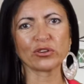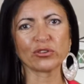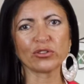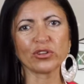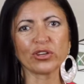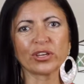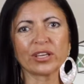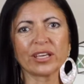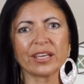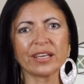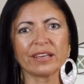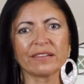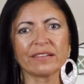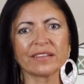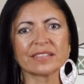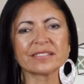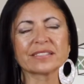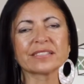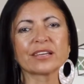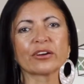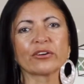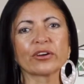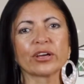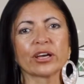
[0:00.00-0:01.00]
you're looking in
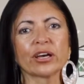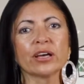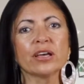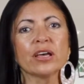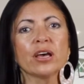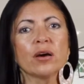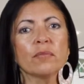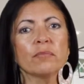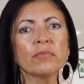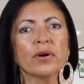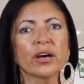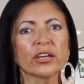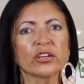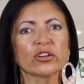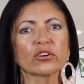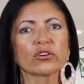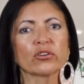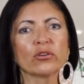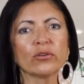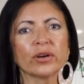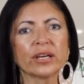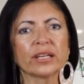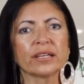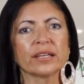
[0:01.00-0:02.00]
this area, but you're
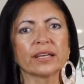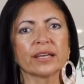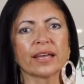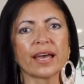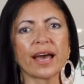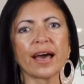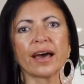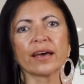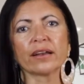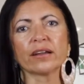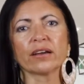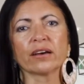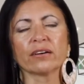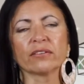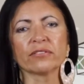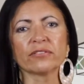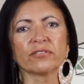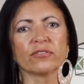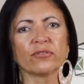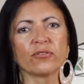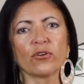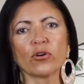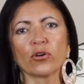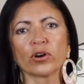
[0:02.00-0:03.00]
going to get a
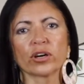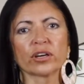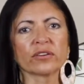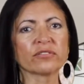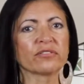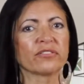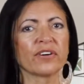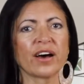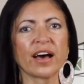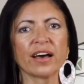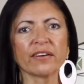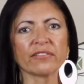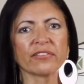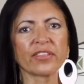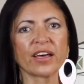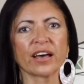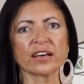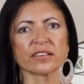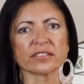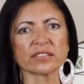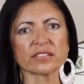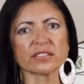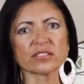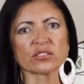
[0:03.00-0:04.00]
4,000 to
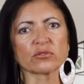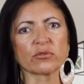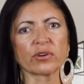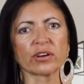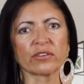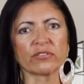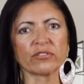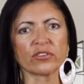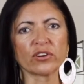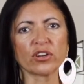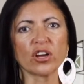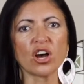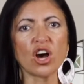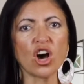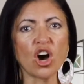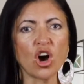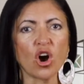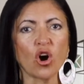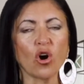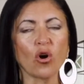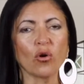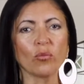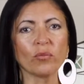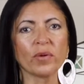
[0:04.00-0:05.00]
5,000 square foot
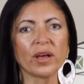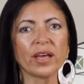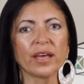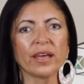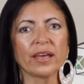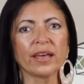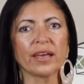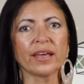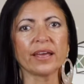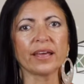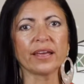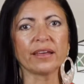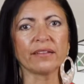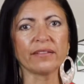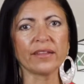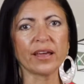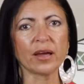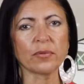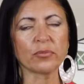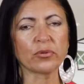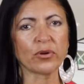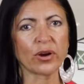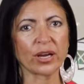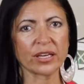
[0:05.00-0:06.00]
home in
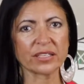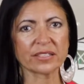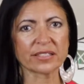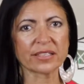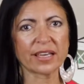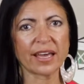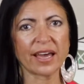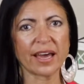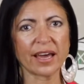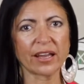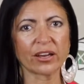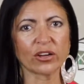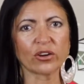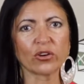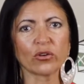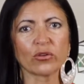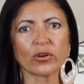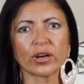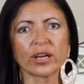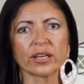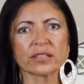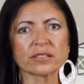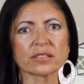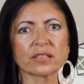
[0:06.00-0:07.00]
that price
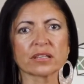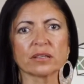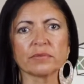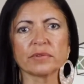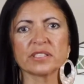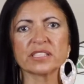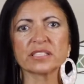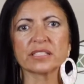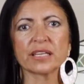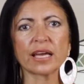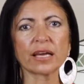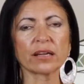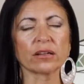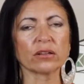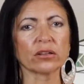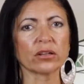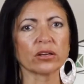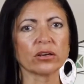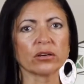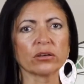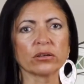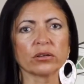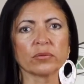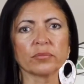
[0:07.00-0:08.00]
category. It's going to be
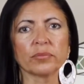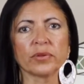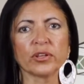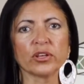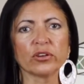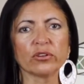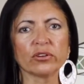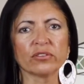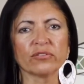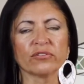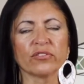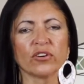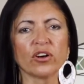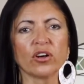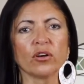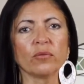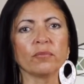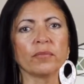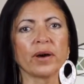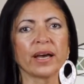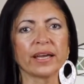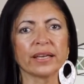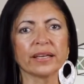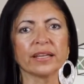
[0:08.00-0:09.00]
standalone, beautiful,
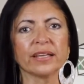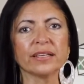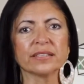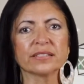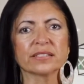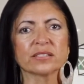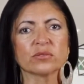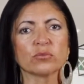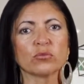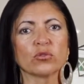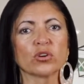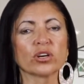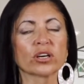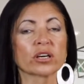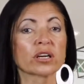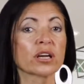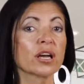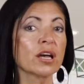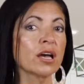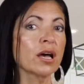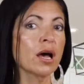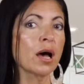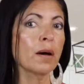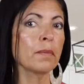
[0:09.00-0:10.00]
might need some work,
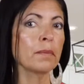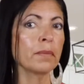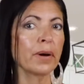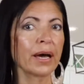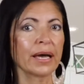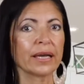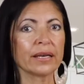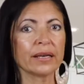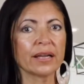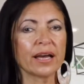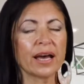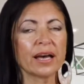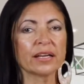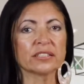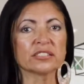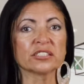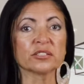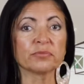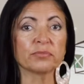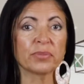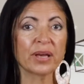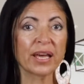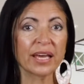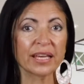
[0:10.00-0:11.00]
might not,
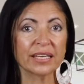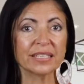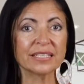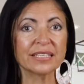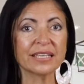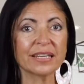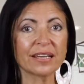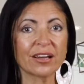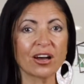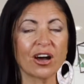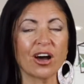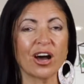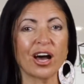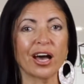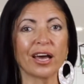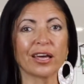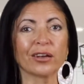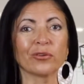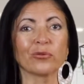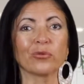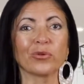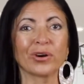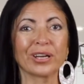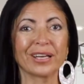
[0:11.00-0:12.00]
depending
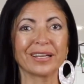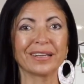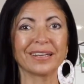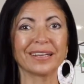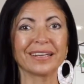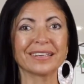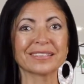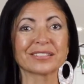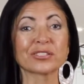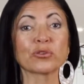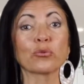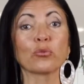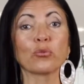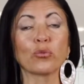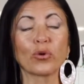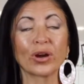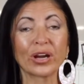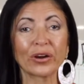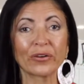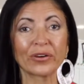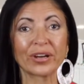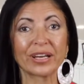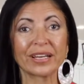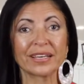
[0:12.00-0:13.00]
on what it is,
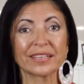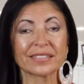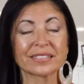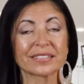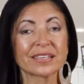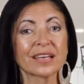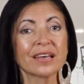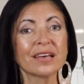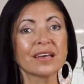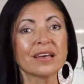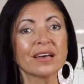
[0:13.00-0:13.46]
where it is.